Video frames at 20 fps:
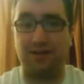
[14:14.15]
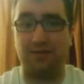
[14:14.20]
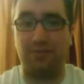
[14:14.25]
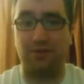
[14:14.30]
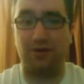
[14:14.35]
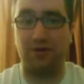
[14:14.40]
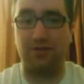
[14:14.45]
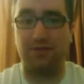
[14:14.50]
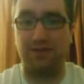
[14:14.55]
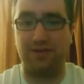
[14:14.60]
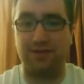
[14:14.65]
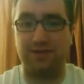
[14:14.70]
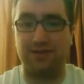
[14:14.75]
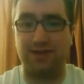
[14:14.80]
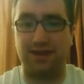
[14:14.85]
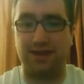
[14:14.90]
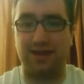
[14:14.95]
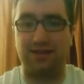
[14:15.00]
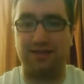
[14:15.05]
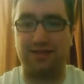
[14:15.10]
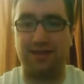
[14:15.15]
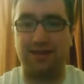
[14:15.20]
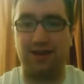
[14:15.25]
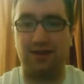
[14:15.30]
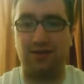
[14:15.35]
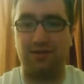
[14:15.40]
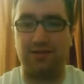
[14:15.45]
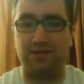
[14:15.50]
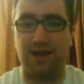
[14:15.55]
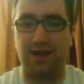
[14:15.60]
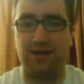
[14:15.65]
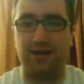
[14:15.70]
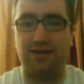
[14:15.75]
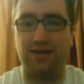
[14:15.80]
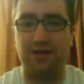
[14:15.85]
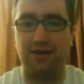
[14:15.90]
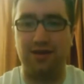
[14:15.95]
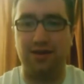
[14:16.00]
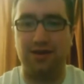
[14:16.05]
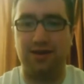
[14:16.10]
start of the postseason against San
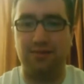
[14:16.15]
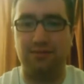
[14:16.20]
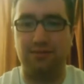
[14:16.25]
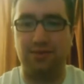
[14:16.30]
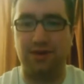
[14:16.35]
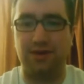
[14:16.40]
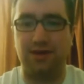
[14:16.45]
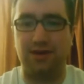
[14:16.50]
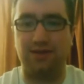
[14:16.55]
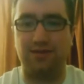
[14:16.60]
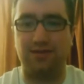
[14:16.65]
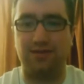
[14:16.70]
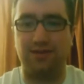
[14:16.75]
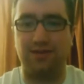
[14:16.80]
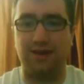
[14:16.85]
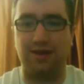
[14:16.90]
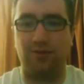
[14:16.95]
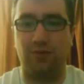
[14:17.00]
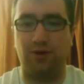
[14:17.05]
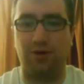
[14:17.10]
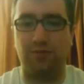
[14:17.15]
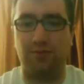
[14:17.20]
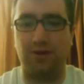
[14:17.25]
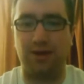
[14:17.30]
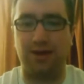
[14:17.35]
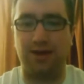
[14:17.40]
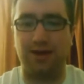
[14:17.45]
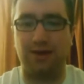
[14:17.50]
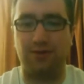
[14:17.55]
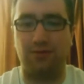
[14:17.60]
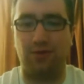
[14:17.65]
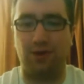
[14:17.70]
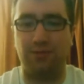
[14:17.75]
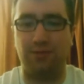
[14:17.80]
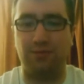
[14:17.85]
Jose, because you get one break here,